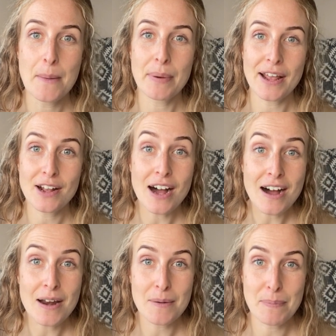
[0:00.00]
but I
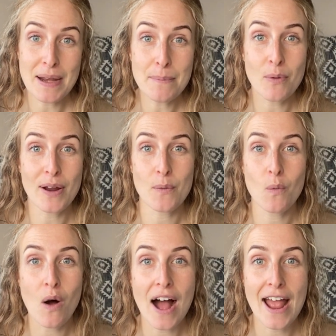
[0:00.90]
can't pinpoint
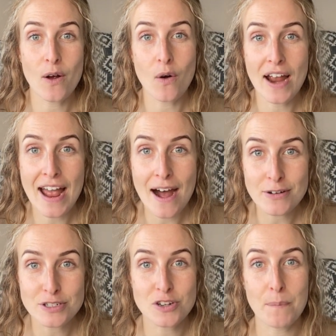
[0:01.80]
why or how
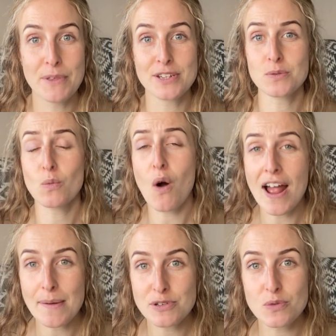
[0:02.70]
to stop this,
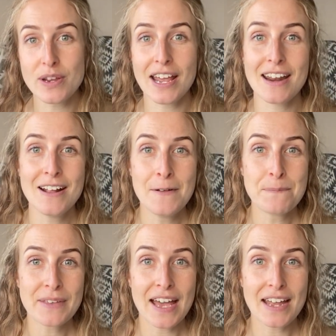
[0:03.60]
why I'm doing it.
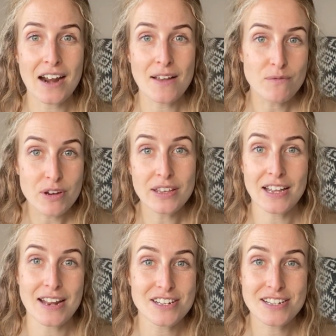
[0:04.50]
And
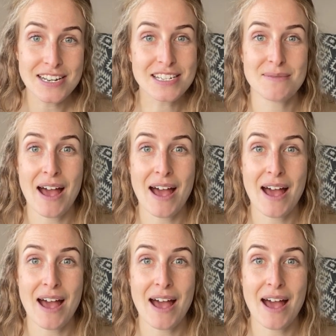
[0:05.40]
I just need some